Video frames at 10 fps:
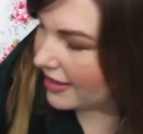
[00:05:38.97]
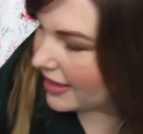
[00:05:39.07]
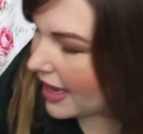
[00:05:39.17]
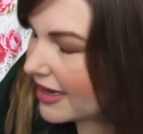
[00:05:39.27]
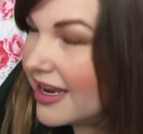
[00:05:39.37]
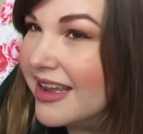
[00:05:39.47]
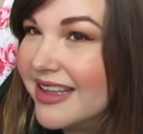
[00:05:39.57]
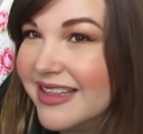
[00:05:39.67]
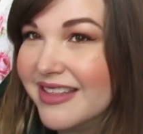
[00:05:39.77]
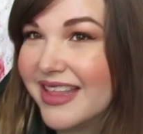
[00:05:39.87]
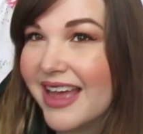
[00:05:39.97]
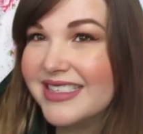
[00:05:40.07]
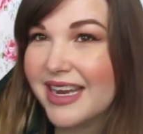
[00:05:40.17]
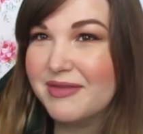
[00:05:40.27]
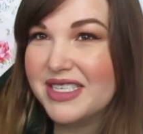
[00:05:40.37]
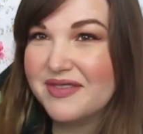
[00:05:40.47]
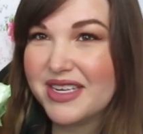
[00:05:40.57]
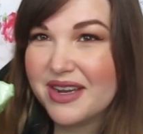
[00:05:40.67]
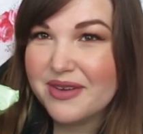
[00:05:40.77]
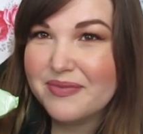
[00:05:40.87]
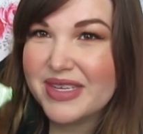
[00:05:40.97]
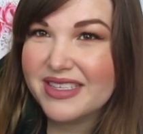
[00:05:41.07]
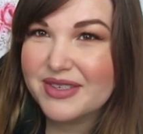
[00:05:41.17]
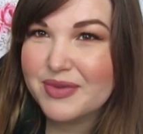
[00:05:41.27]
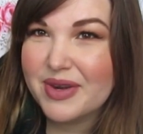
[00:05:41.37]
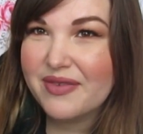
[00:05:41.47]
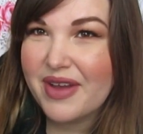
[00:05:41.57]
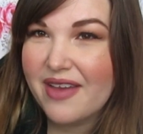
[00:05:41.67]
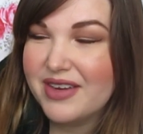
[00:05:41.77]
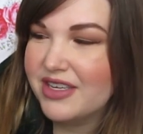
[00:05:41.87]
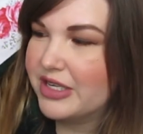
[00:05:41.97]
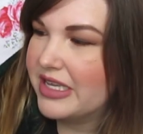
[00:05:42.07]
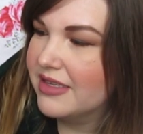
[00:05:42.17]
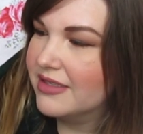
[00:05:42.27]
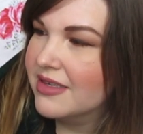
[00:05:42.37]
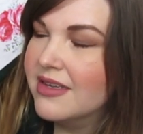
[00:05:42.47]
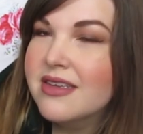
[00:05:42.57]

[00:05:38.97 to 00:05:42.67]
that last empties video, because there's 25 in each of these.